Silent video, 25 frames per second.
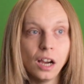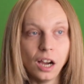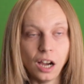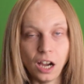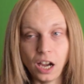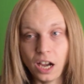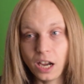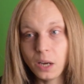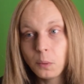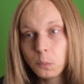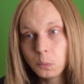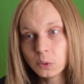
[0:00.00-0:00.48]

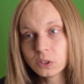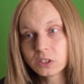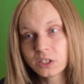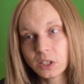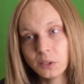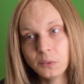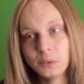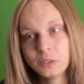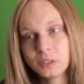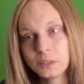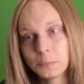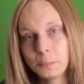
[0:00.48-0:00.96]
I was
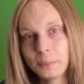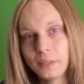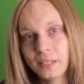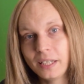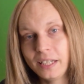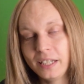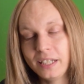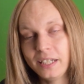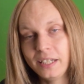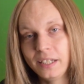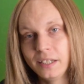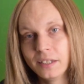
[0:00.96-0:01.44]
going to
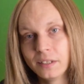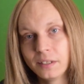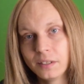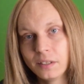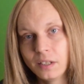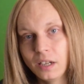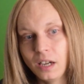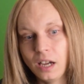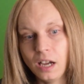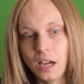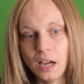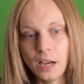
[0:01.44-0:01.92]
play
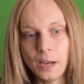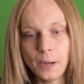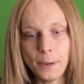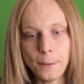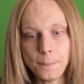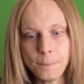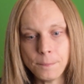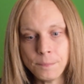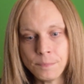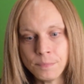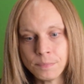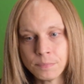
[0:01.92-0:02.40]

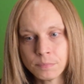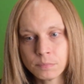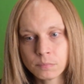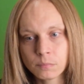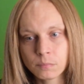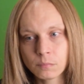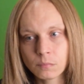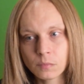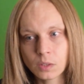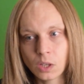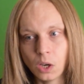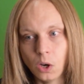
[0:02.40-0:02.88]

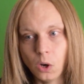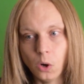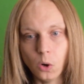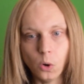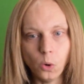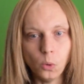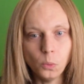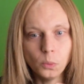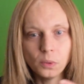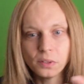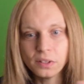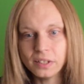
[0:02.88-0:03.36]

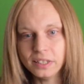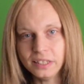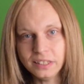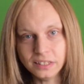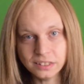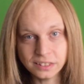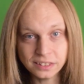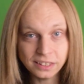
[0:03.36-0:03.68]
all of these